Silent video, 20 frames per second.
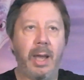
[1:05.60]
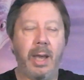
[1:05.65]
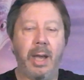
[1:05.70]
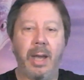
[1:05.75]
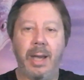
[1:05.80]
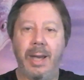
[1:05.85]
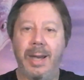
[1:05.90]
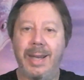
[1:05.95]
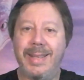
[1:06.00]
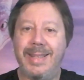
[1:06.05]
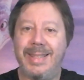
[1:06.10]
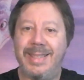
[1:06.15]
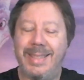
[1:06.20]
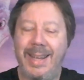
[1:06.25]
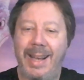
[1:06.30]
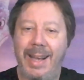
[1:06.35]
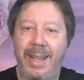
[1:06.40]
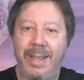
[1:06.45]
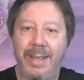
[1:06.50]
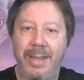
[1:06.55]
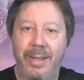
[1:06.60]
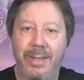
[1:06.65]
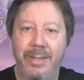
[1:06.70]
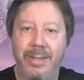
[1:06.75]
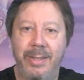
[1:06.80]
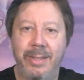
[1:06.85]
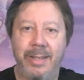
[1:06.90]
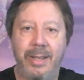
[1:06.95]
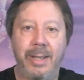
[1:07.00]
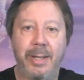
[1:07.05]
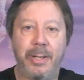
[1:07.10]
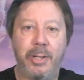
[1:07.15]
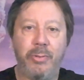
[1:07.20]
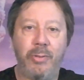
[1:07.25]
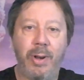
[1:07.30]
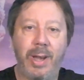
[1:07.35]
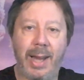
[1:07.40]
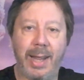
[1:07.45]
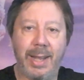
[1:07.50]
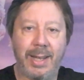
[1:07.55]
a silicon
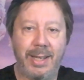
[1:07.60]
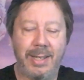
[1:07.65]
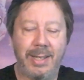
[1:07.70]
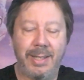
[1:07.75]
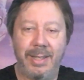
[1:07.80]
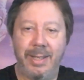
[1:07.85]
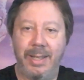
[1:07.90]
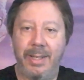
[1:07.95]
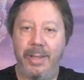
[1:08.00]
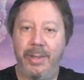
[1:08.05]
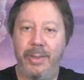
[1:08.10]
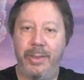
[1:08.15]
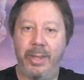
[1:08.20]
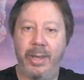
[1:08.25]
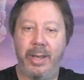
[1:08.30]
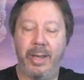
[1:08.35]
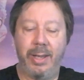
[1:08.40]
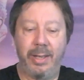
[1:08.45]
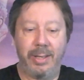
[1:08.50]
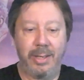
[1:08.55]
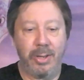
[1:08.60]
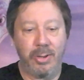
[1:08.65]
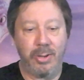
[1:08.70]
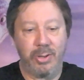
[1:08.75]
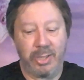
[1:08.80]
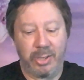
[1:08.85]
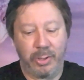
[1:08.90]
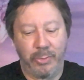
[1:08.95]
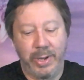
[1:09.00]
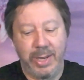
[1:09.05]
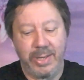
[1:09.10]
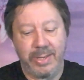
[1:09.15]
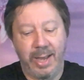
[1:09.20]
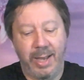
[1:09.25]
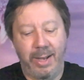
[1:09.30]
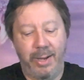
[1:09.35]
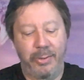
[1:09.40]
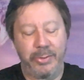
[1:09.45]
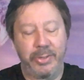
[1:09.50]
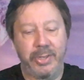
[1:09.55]
acrylic that you squeeze
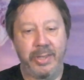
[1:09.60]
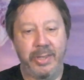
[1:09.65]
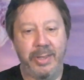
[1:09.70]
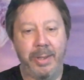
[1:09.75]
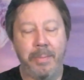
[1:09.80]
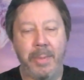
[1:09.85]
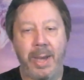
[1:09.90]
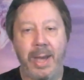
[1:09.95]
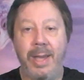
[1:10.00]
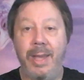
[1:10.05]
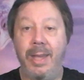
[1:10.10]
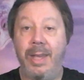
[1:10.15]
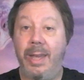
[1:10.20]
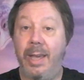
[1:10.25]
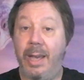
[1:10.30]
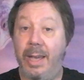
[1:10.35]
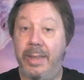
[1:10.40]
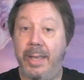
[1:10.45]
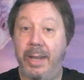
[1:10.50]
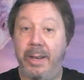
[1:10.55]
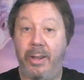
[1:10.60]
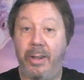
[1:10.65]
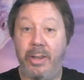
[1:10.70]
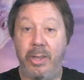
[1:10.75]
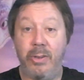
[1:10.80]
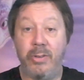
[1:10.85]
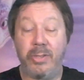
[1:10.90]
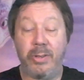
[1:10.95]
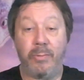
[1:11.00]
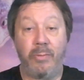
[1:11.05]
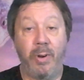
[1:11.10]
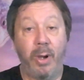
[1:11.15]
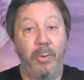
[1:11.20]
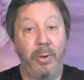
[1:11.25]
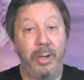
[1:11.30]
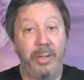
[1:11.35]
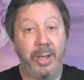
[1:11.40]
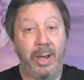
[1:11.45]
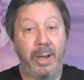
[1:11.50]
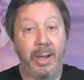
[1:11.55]
out onto the mat, and then I used a
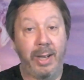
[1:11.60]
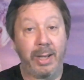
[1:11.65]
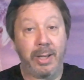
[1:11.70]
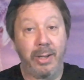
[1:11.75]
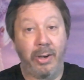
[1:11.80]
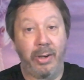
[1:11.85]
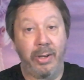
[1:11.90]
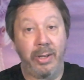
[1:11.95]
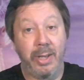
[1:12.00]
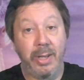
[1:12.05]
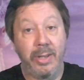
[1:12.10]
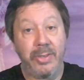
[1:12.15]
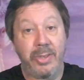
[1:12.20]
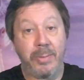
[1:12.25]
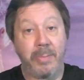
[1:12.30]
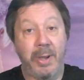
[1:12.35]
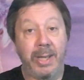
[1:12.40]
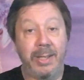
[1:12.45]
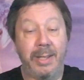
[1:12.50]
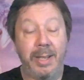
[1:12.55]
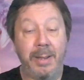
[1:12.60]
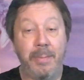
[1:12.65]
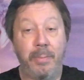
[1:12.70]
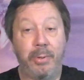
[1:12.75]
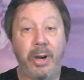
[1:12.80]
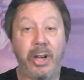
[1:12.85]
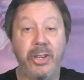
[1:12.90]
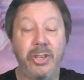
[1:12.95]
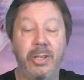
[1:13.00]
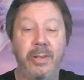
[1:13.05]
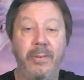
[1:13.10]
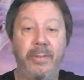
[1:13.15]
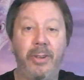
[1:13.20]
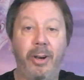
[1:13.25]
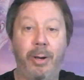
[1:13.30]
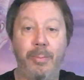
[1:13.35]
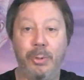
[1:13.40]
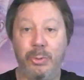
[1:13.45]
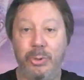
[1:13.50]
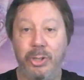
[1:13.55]
roller that I got to make the impression of
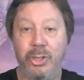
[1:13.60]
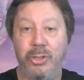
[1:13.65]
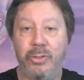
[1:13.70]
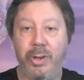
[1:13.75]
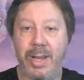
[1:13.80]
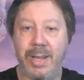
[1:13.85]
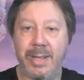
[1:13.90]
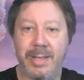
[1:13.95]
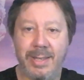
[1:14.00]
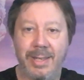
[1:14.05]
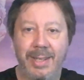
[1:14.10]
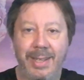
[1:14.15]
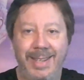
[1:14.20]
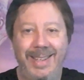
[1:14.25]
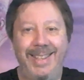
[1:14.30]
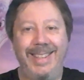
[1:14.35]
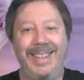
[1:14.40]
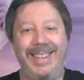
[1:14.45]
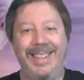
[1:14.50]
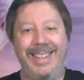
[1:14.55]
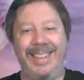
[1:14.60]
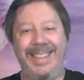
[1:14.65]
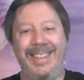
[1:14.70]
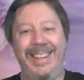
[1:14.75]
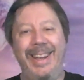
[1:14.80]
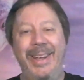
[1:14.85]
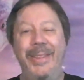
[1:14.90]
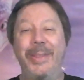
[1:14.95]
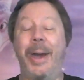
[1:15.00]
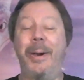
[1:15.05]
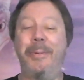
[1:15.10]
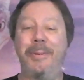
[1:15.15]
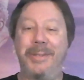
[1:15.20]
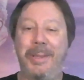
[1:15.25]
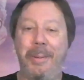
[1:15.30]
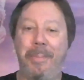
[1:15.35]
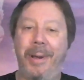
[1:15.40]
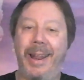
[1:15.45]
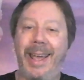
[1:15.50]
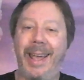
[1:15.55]
cobbled streets. That
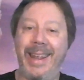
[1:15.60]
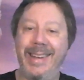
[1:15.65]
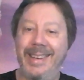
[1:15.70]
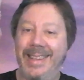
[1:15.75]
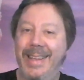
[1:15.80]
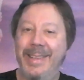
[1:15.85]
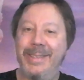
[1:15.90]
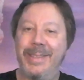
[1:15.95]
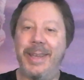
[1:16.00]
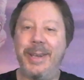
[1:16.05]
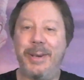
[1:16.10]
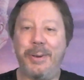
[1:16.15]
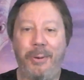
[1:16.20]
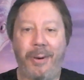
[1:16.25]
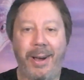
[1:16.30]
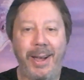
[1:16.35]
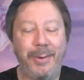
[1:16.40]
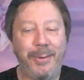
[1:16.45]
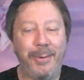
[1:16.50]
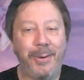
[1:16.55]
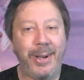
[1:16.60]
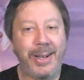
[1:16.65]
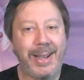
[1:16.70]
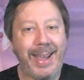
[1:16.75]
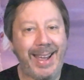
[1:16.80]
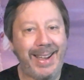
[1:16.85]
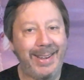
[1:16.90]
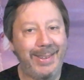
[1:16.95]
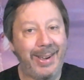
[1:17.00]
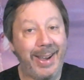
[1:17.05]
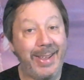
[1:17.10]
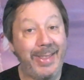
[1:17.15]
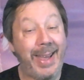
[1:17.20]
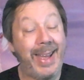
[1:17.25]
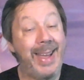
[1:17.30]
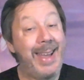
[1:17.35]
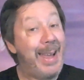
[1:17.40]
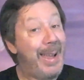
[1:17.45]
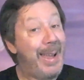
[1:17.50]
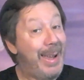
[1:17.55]
was the plan. Didn't quite work out like
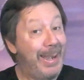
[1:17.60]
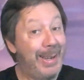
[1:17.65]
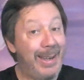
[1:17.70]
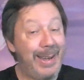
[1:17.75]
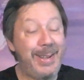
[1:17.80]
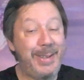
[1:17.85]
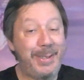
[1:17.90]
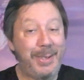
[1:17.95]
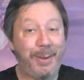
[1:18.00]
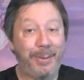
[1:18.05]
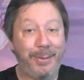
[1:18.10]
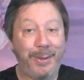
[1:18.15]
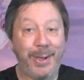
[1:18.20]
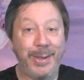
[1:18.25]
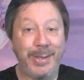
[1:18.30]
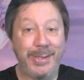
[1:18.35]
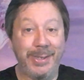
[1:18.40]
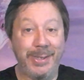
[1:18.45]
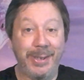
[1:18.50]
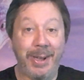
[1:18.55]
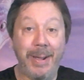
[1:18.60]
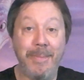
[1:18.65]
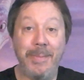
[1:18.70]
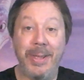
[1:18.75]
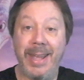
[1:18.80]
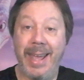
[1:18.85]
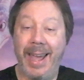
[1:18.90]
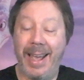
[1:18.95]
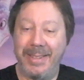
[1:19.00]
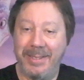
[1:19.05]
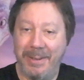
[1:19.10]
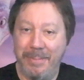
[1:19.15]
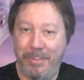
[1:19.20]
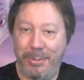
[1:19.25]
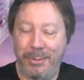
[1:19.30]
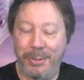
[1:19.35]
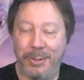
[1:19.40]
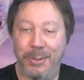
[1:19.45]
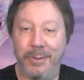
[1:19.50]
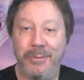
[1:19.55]
that, at least the first time. It has
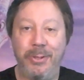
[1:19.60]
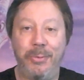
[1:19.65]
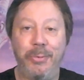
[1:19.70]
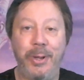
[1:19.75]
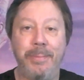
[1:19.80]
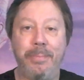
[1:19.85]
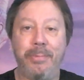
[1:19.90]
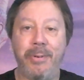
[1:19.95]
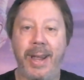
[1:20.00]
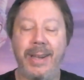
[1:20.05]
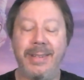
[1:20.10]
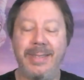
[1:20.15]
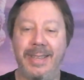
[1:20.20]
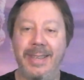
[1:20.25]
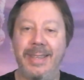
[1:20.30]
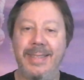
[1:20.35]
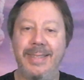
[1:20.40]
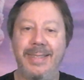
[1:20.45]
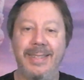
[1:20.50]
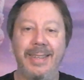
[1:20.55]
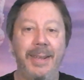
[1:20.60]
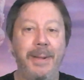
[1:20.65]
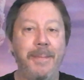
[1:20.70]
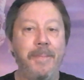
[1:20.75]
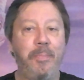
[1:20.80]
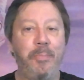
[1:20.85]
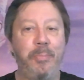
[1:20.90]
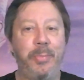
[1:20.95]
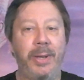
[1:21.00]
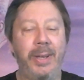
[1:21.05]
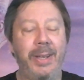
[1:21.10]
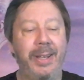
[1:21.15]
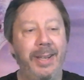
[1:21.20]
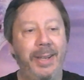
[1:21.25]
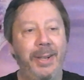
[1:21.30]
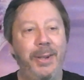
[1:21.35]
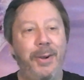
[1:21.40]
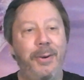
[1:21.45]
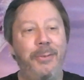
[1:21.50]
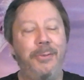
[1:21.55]
improved with practice, but
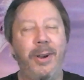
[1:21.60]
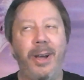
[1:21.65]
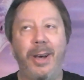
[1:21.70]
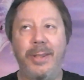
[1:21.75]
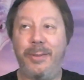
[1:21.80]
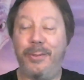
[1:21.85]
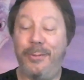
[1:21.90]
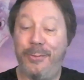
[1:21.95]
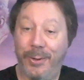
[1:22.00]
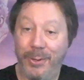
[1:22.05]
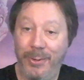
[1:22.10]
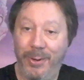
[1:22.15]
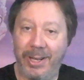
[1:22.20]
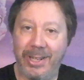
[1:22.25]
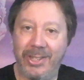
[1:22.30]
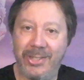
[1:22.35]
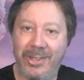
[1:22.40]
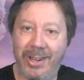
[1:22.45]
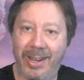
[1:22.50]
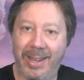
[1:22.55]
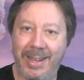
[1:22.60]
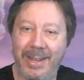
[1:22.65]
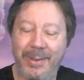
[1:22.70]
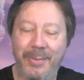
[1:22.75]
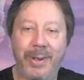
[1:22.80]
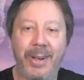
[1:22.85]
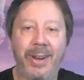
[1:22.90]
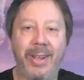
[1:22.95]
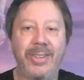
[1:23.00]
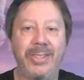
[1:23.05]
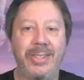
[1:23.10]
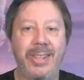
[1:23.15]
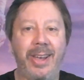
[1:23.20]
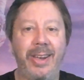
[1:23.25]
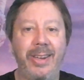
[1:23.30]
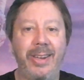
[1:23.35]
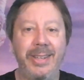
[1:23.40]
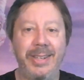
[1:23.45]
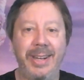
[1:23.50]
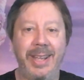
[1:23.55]
rather foolishly when I
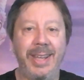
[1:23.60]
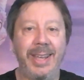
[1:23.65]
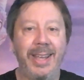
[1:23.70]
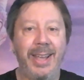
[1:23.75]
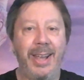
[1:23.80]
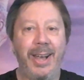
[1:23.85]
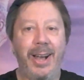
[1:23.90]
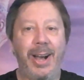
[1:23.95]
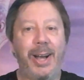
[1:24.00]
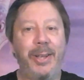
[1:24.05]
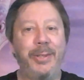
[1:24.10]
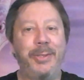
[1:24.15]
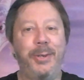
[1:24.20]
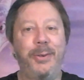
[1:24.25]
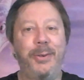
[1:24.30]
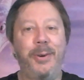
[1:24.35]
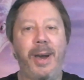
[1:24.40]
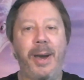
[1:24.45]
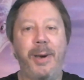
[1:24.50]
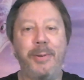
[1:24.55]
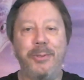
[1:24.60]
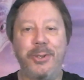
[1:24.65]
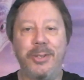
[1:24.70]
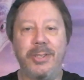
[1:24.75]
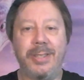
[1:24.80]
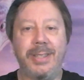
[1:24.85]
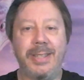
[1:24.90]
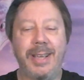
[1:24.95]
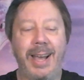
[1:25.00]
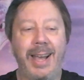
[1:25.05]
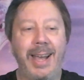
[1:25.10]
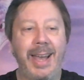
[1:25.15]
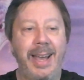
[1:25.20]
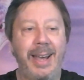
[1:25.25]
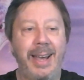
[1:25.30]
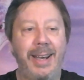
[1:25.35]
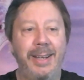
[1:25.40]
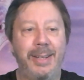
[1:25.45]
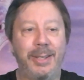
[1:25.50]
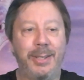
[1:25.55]
started it, I thought I'll just cut
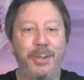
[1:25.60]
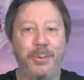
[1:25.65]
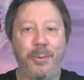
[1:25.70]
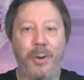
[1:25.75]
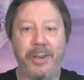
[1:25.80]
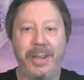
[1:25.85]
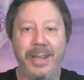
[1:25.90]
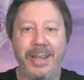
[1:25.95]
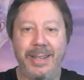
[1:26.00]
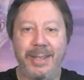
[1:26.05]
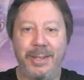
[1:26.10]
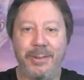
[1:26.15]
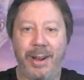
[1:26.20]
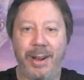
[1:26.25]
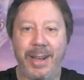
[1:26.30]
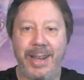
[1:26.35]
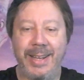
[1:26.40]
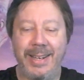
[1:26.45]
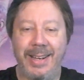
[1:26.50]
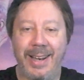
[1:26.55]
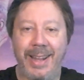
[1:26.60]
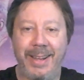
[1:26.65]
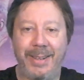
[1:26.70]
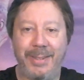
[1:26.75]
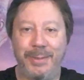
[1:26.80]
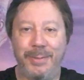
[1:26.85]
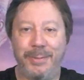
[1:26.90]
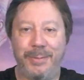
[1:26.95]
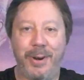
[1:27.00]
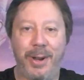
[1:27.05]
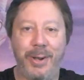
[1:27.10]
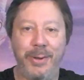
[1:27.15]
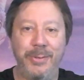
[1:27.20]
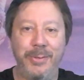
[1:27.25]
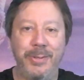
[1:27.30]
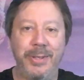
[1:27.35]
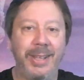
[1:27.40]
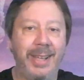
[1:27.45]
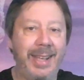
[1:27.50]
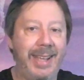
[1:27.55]
out a thwacking great length of
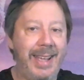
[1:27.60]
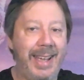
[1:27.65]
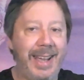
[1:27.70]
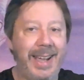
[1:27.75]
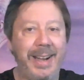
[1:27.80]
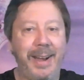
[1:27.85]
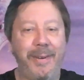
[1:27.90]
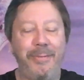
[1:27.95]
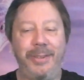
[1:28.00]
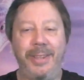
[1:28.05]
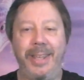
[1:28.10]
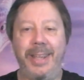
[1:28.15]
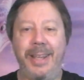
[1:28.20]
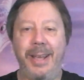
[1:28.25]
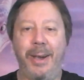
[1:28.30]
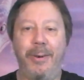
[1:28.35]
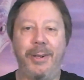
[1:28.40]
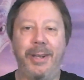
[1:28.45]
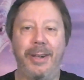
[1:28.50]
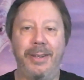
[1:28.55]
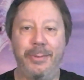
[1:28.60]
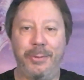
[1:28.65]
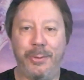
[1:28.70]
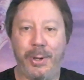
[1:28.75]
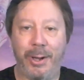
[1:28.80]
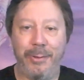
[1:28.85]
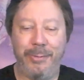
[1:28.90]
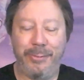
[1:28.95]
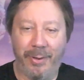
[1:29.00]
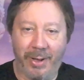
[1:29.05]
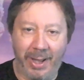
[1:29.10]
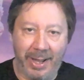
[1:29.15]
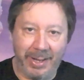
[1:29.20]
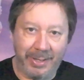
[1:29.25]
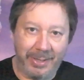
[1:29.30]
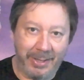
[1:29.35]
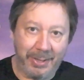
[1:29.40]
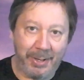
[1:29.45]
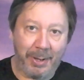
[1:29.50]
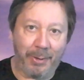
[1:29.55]
road and everything will go
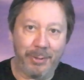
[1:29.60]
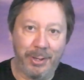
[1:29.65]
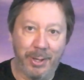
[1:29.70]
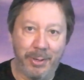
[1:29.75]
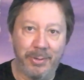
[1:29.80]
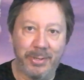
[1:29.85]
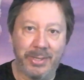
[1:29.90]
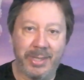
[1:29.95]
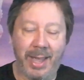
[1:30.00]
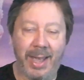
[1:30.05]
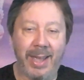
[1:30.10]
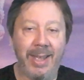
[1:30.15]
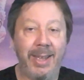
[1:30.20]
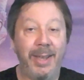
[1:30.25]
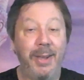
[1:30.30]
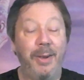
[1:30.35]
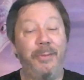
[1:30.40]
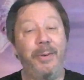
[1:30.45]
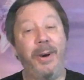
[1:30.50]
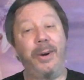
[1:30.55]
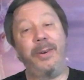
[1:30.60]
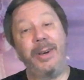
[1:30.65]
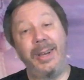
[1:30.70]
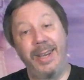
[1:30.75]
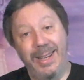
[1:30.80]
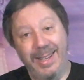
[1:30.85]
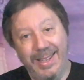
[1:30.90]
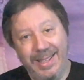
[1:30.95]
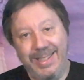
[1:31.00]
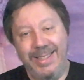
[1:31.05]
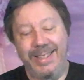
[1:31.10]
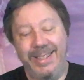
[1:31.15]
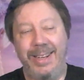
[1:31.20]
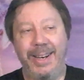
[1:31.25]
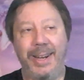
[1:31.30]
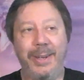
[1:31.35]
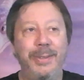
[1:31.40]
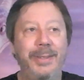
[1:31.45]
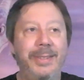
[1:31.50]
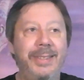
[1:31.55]
fine and I'll use that. Well,
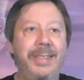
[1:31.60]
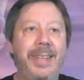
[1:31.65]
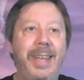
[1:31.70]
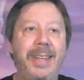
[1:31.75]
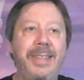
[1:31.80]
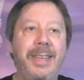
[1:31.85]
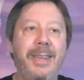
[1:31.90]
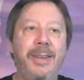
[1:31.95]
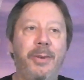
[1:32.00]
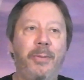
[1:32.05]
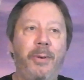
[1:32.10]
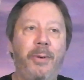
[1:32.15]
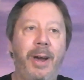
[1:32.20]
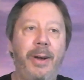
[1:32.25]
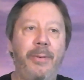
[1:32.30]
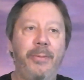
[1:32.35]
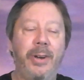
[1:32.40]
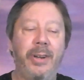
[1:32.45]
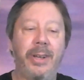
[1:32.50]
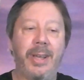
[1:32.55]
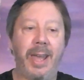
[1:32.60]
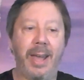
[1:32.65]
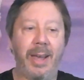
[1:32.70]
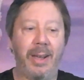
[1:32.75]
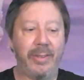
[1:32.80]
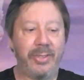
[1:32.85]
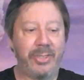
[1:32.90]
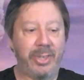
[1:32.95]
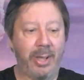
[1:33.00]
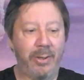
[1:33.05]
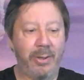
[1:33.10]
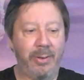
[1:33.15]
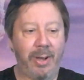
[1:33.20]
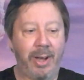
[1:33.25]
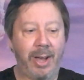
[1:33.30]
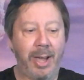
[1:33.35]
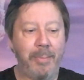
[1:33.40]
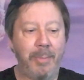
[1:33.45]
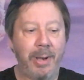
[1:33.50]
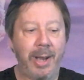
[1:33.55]
that didn't quite work out, so
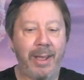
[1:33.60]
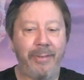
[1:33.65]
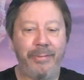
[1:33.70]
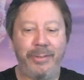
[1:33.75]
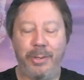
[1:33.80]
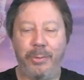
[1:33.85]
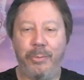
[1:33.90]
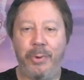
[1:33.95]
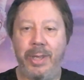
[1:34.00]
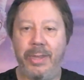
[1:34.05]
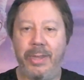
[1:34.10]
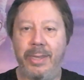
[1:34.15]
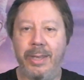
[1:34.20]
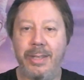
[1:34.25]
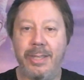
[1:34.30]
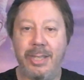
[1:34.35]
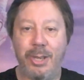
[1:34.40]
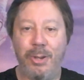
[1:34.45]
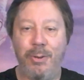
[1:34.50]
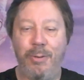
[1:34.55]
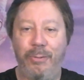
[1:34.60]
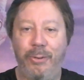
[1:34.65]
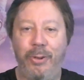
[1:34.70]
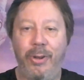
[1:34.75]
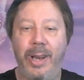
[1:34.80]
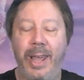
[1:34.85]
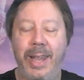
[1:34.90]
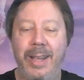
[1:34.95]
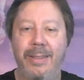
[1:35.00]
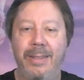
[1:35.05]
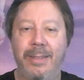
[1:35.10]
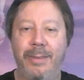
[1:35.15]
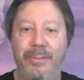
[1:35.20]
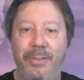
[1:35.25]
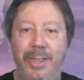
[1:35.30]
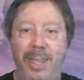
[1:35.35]
I'm left with a 2 foot length of